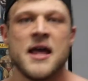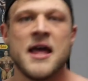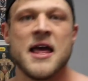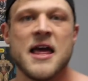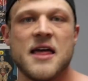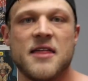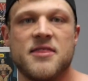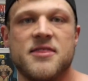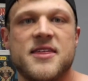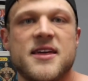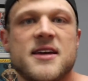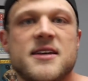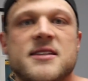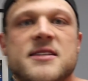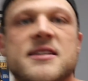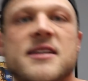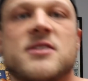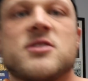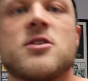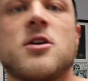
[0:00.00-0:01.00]
This
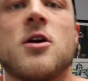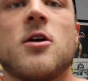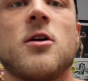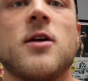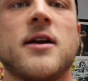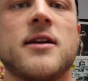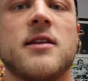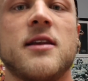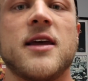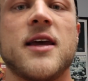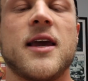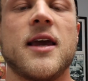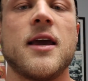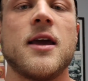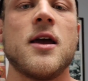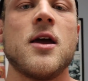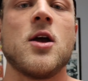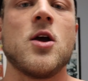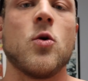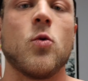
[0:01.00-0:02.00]
is currently,
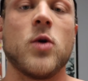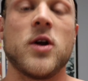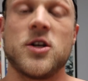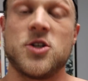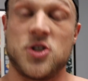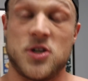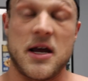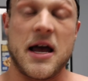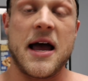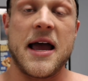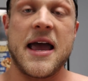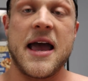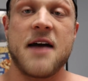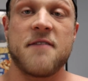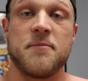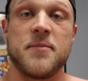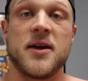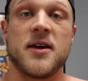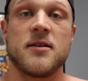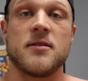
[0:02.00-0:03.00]
which I have
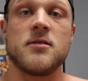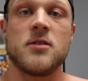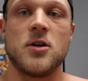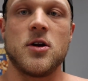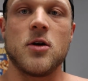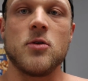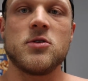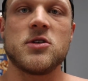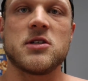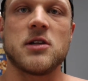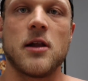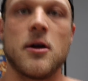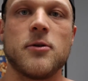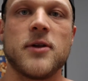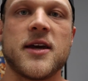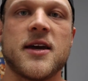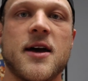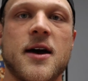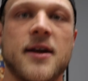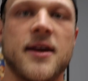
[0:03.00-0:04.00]
been, you know, slowly
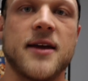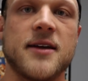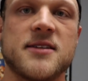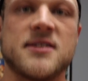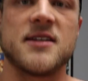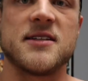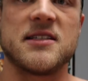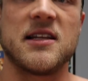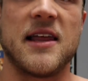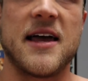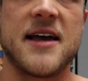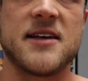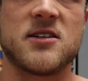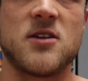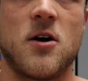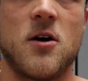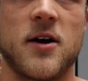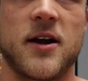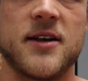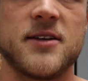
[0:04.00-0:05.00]
cutting since last
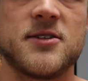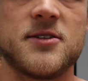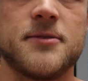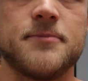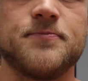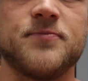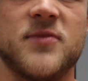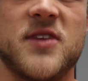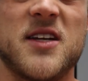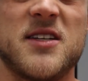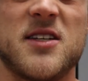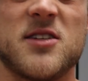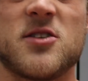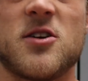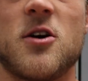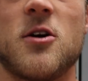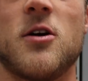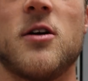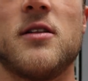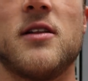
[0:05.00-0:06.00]
August. This is
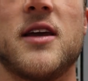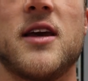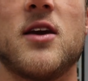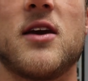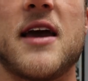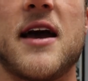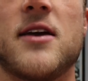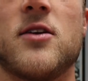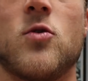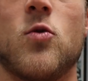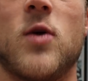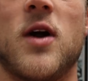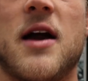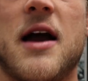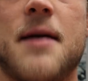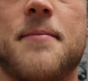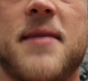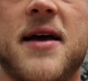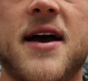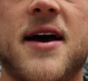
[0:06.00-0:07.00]
currently kind of where I'm
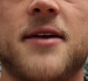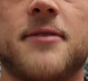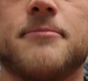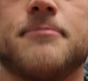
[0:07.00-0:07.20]
at.